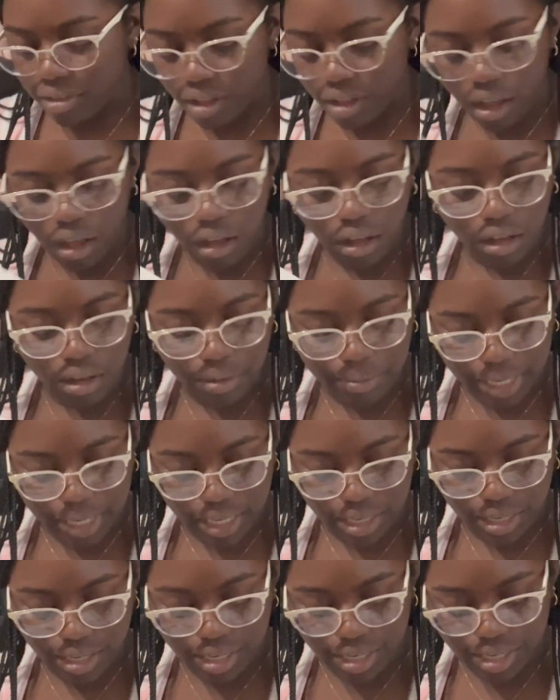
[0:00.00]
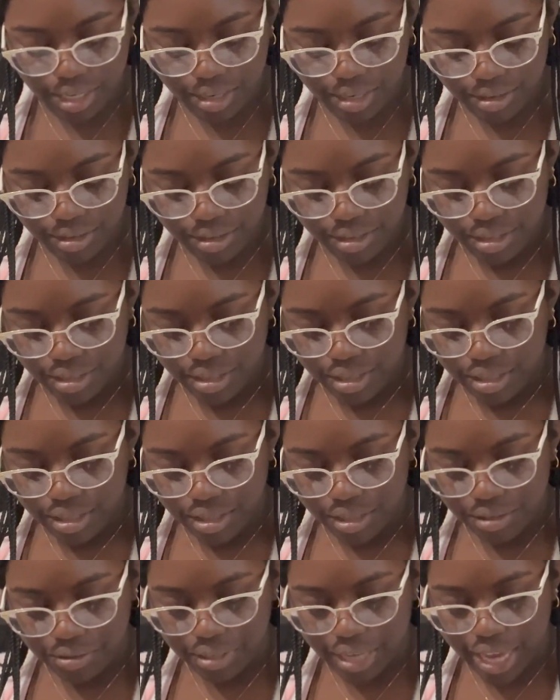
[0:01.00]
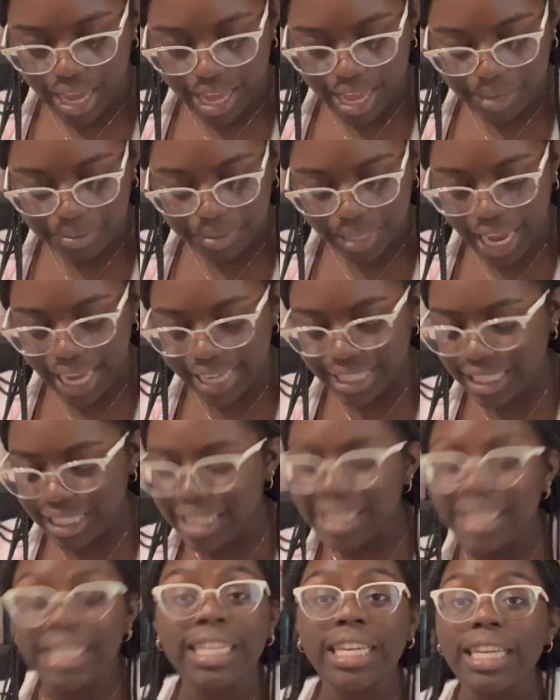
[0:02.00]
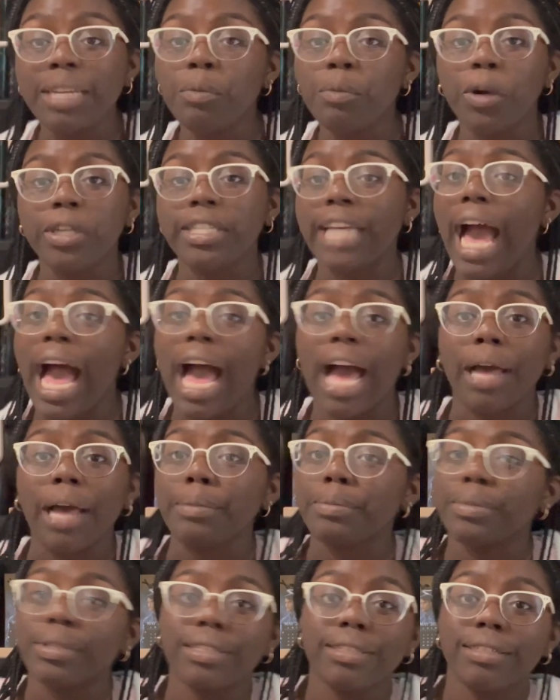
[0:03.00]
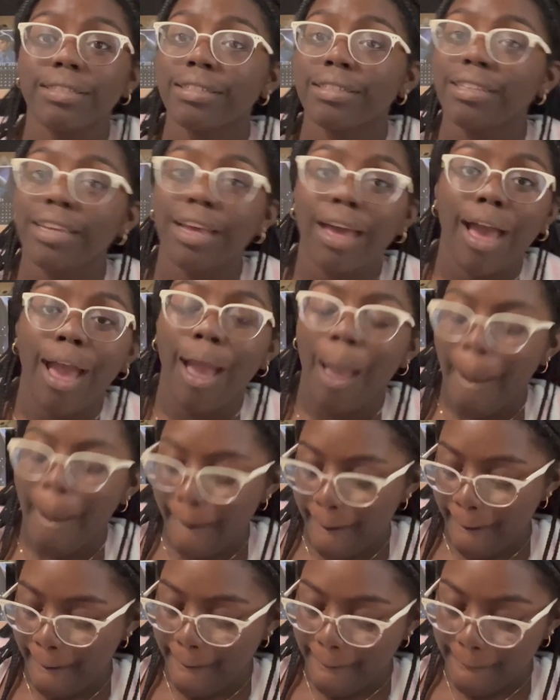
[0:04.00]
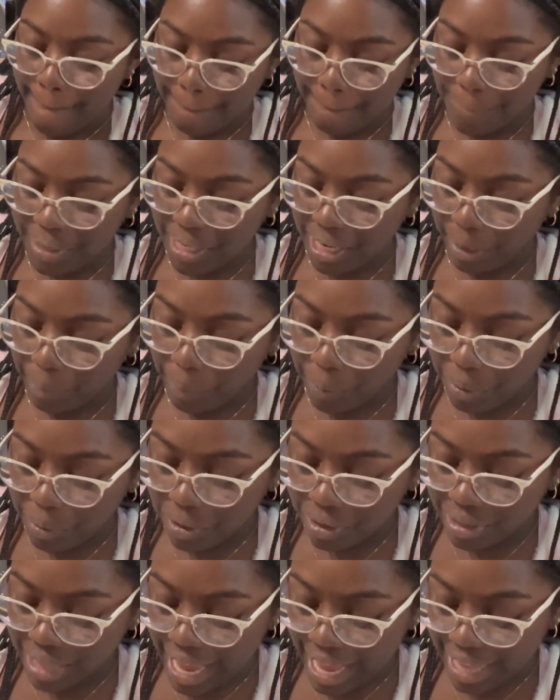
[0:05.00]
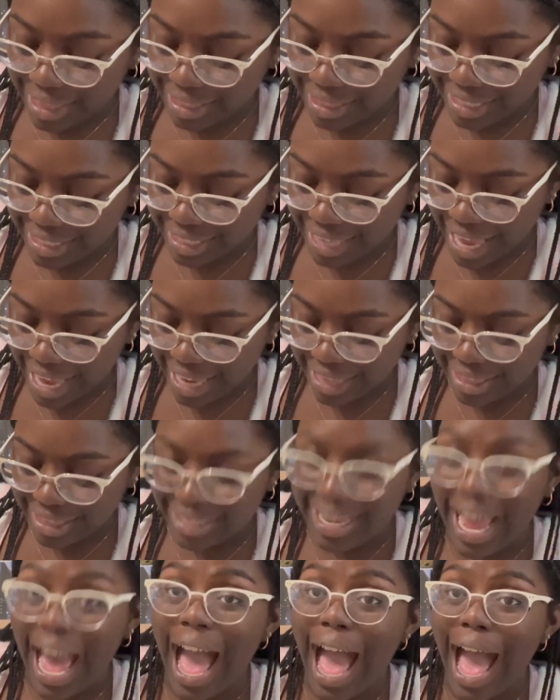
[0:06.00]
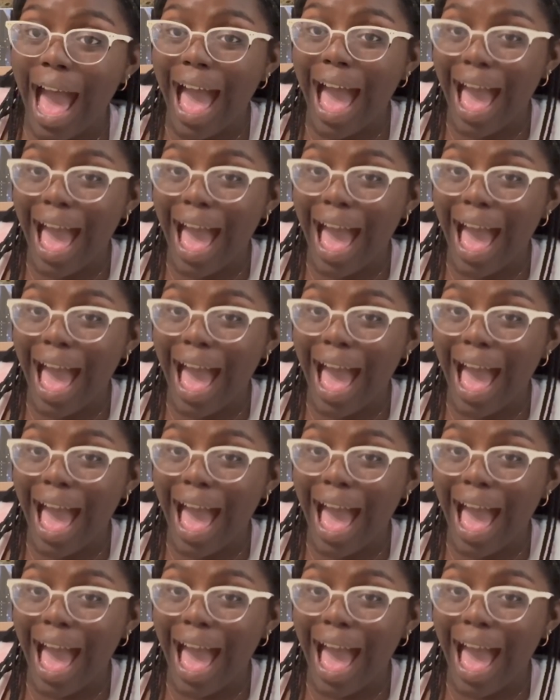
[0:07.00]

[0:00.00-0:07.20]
Oh my God. Little tabs. I didn't need more tabs, but I will gladly take the tabs.